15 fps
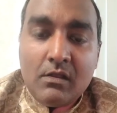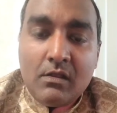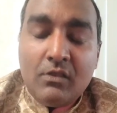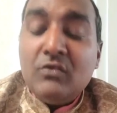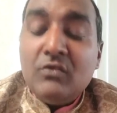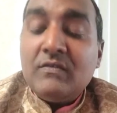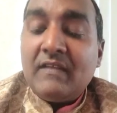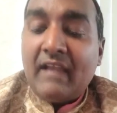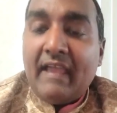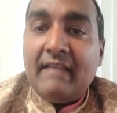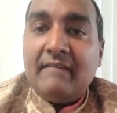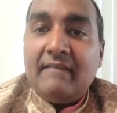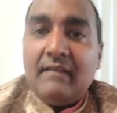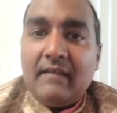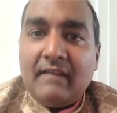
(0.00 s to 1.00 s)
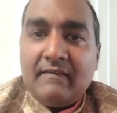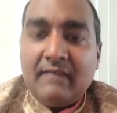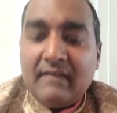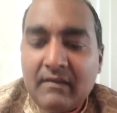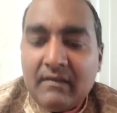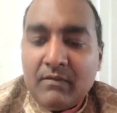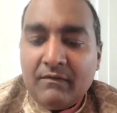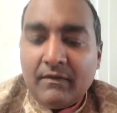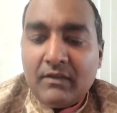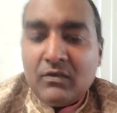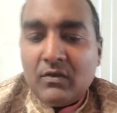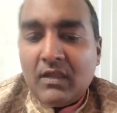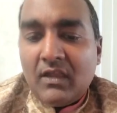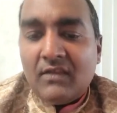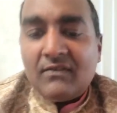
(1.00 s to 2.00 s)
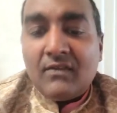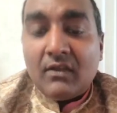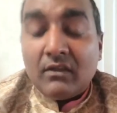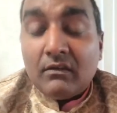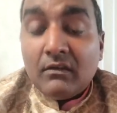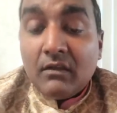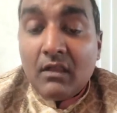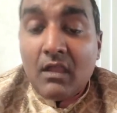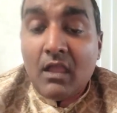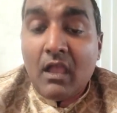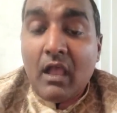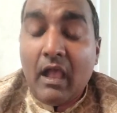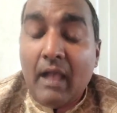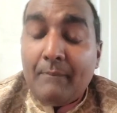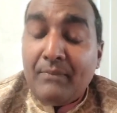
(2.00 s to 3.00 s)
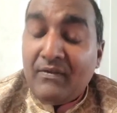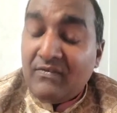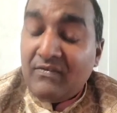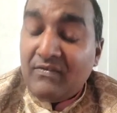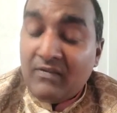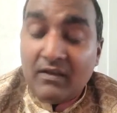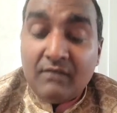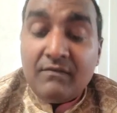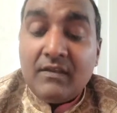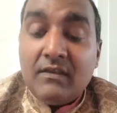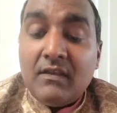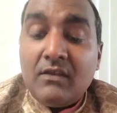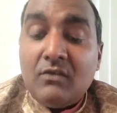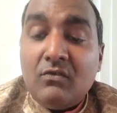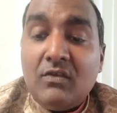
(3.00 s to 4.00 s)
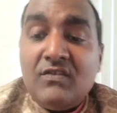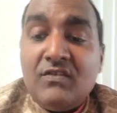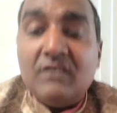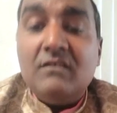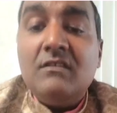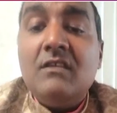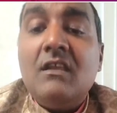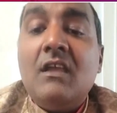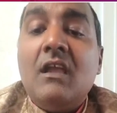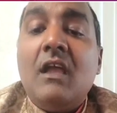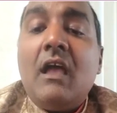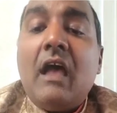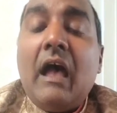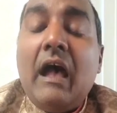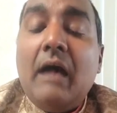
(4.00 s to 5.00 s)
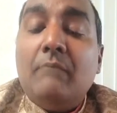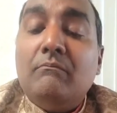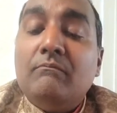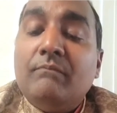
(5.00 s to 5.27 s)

utilizing that system of education, a person of Indian origin, um,